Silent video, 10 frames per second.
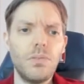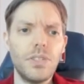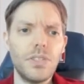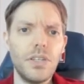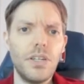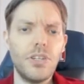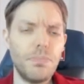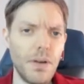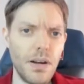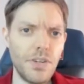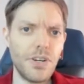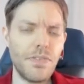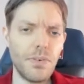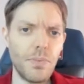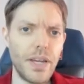was a departure
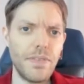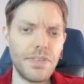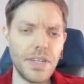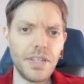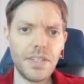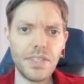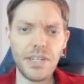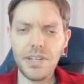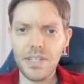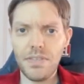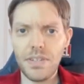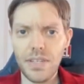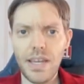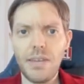from what I've seen in the series of his